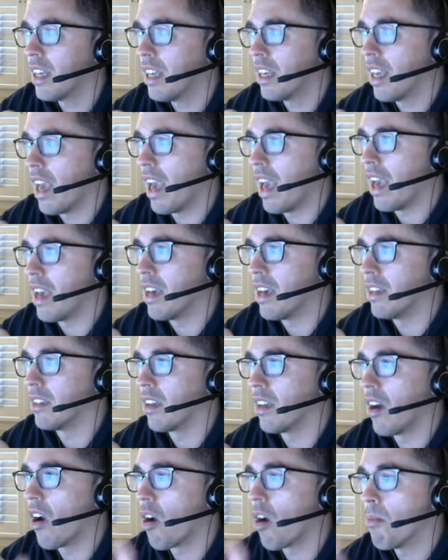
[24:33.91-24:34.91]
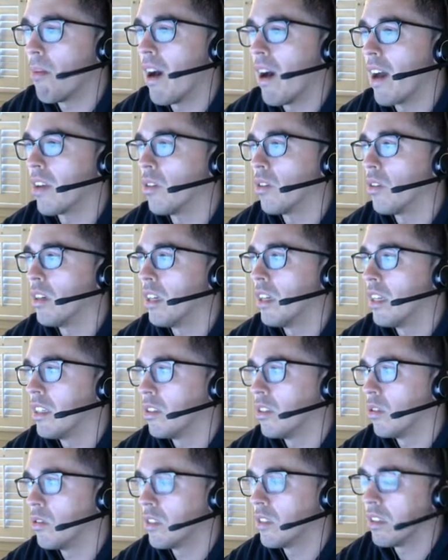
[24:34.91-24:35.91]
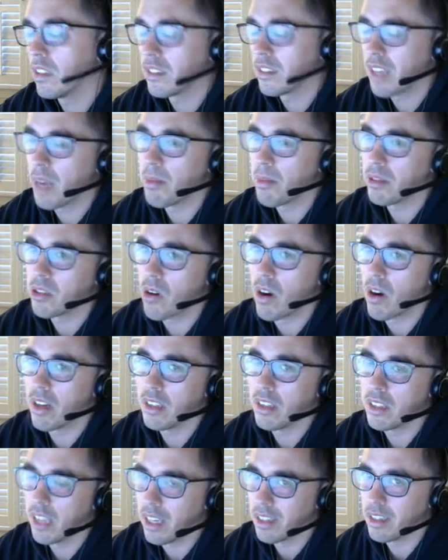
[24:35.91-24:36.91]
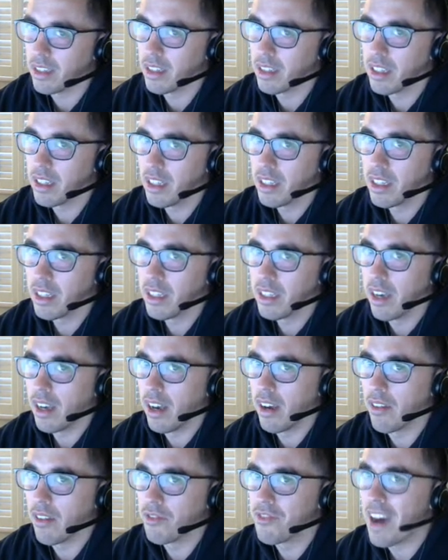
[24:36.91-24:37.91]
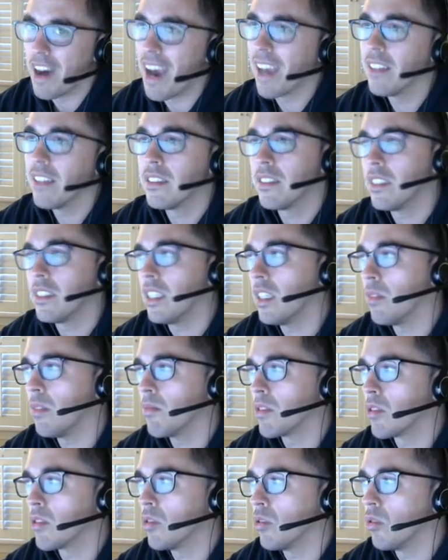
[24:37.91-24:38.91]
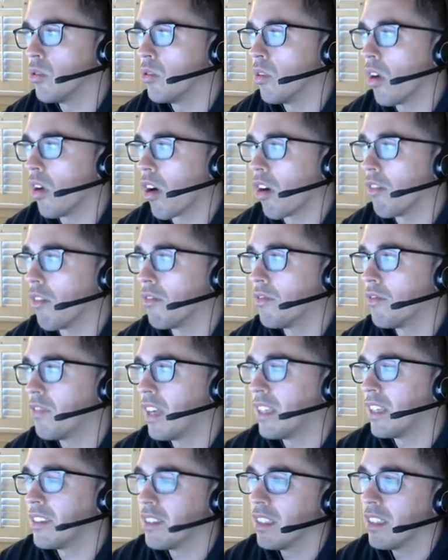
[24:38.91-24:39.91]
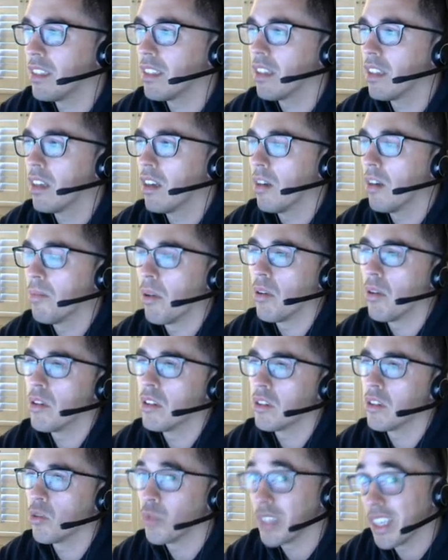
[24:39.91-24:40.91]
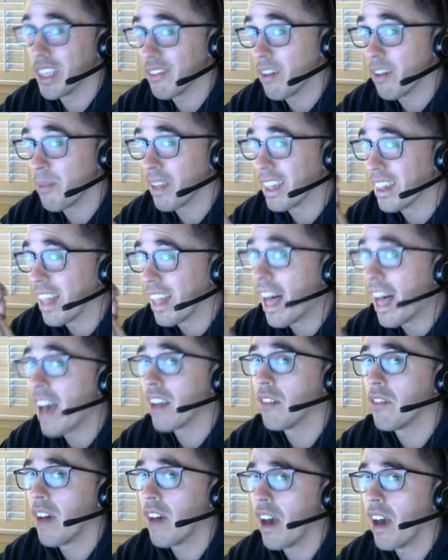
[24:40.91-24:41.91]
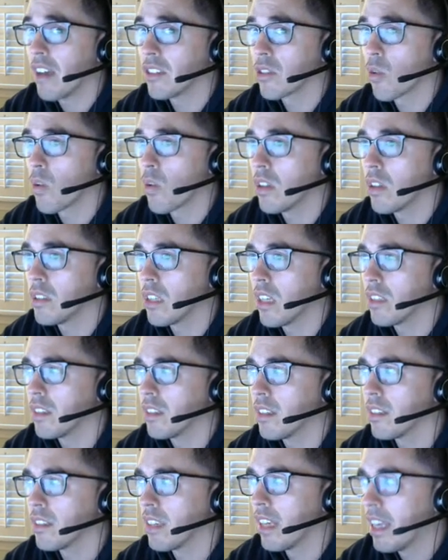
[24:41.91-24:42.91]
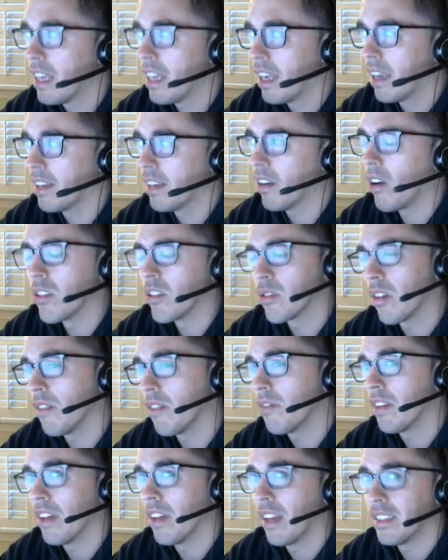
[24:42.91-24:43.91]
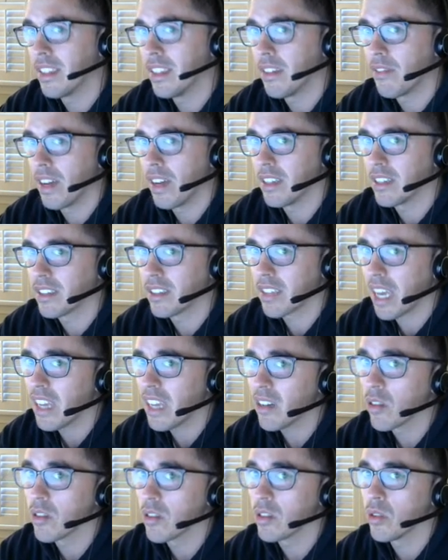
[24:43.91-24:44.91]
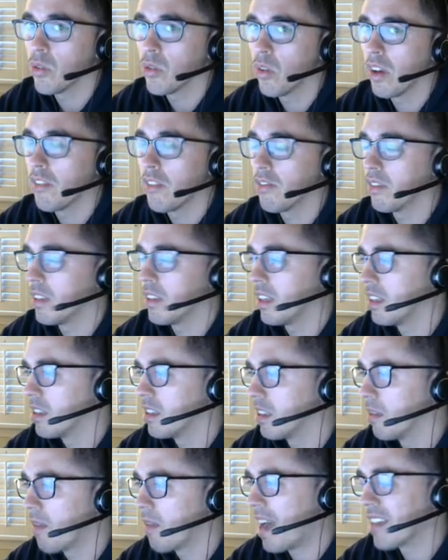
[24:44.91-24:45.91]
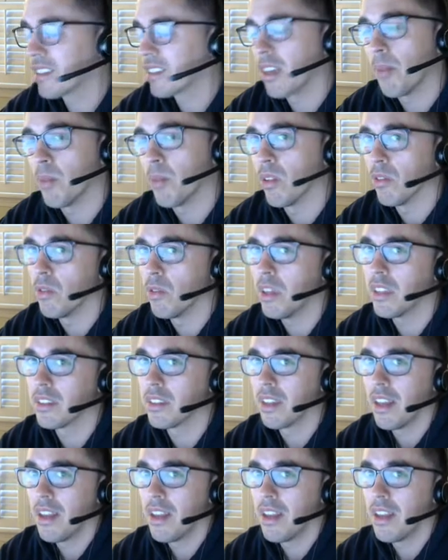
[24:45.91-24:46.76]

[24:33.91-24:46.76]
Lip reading: And our model, using this type of charting data, finds teams who are facing opponents who give up a lot of high scoring chances. And it also identifies skaters who have, in the past couple of weeks,